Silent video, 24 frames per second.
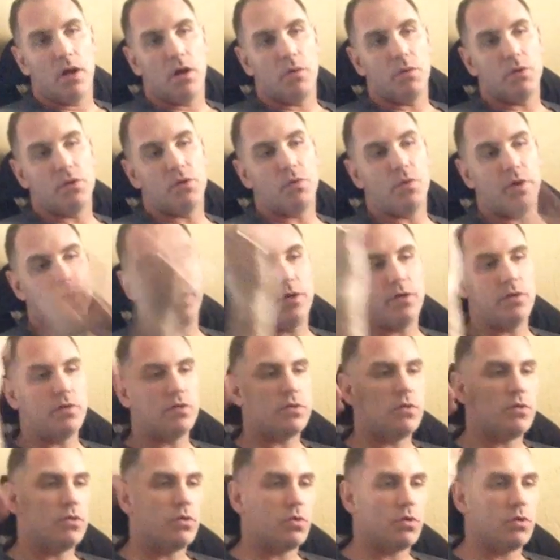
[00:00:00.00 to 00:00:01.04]
with the windows
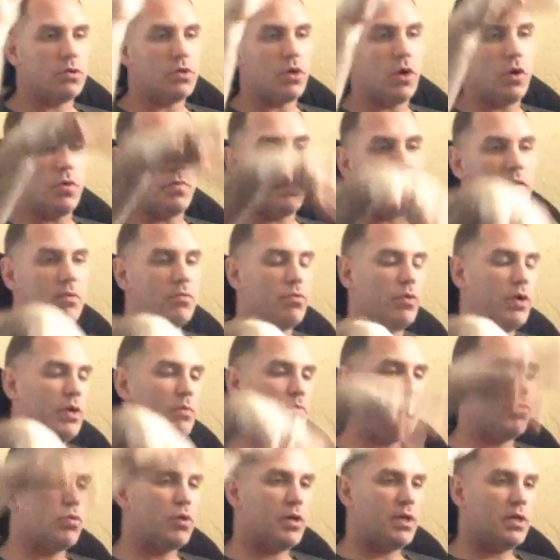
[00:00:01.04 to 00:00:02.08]
and doors open,
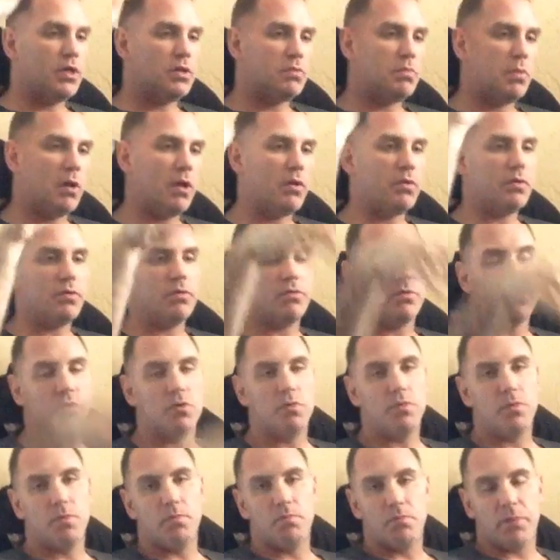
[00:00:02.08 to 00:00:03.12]
breeze blowing
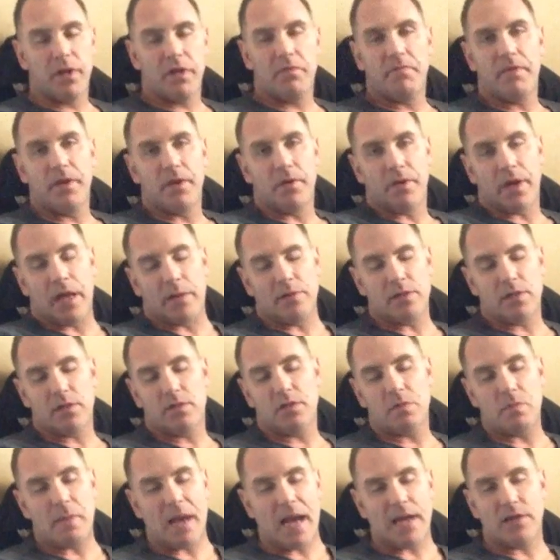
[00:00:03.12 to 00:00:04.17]
through, playing video games. I
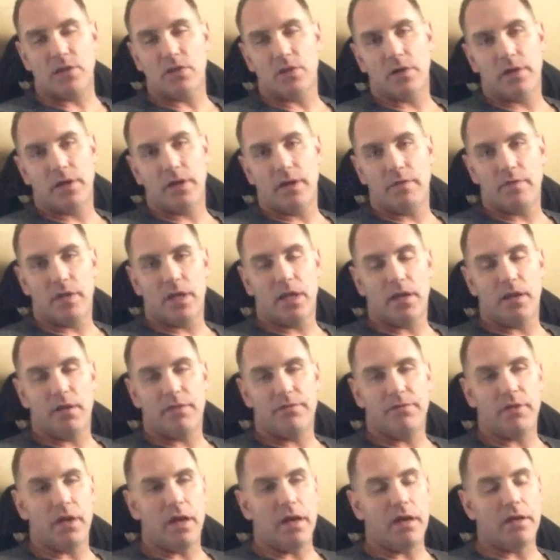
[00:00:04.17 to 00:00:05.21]
was a bachelor, I didn't have any
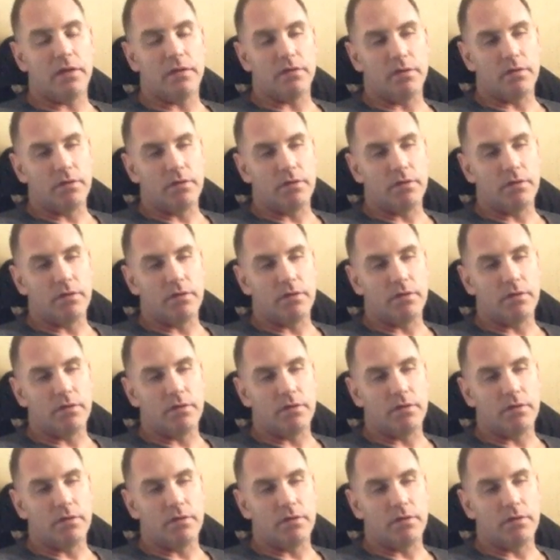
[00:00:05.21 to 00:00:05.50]
kids yet,